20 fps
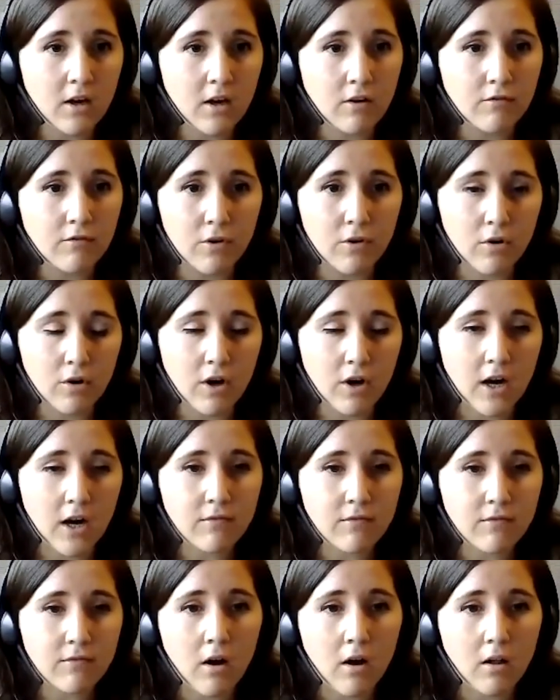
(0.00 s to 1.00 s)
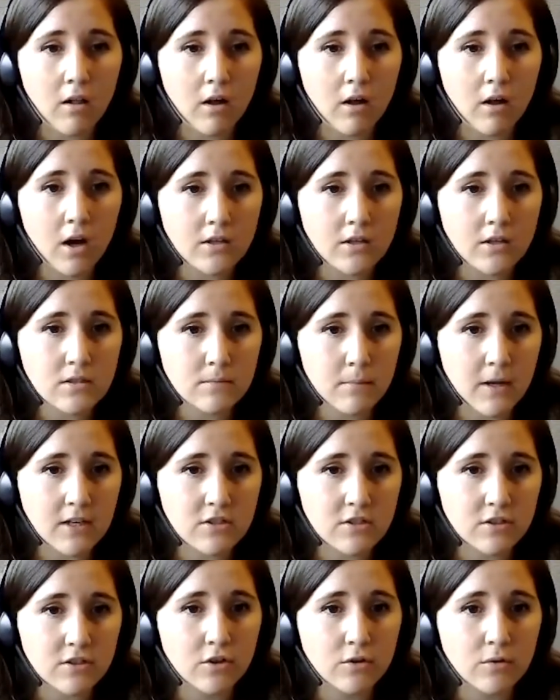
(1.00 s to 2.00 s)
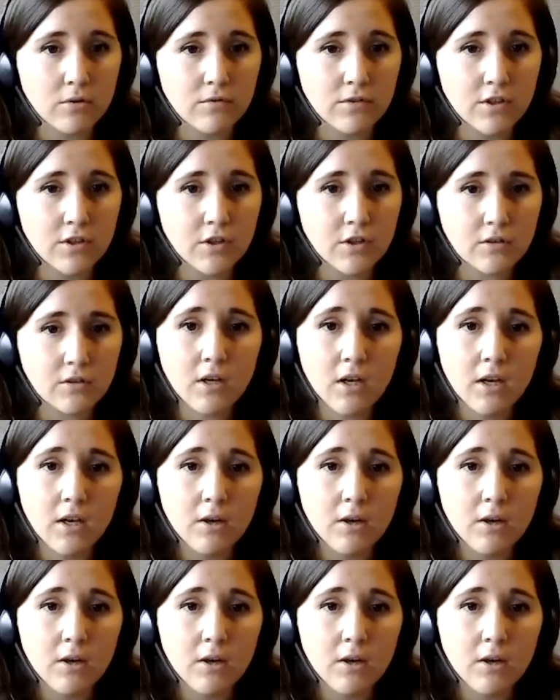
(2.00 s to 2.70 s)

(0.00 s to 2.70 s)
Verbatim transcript: a Photograph, a Holocaust Massacre Revealed,